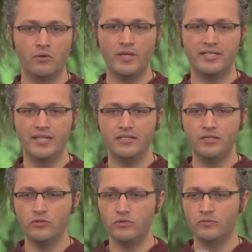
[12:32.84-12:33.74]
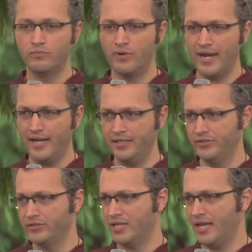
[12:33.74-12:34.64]
We tend to use
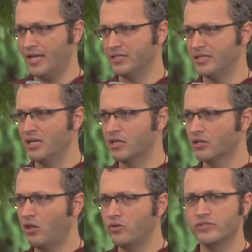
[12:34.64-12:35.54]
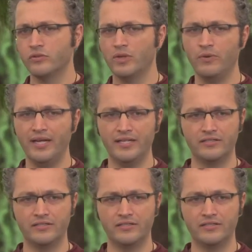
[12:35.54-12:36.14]
brands as clothes that we wear.